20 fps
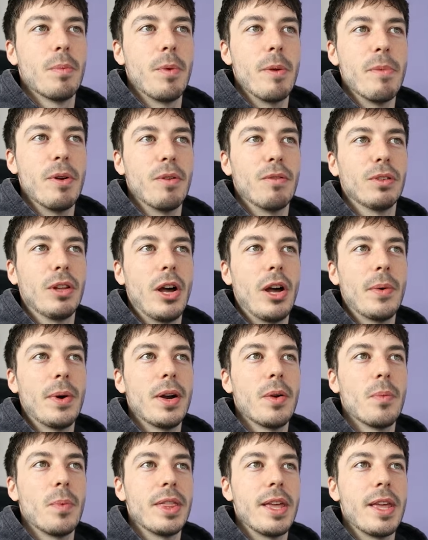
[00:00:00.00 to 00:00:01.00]
we move
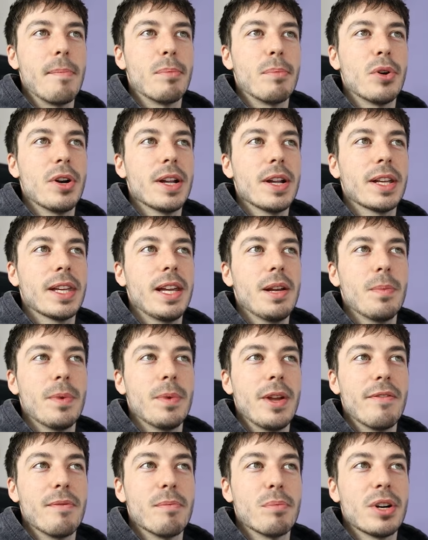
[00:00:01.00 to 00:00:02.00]
lower, we then break
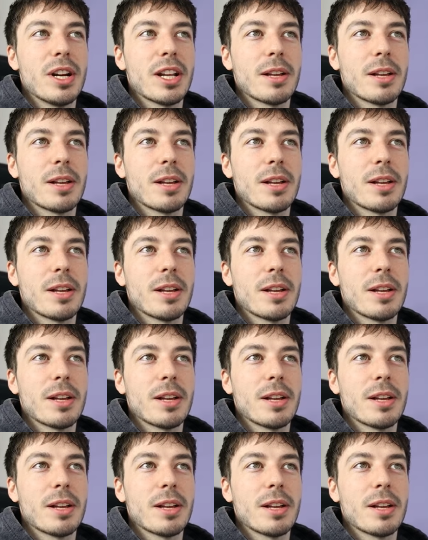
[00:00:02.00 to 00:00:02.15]
it, we even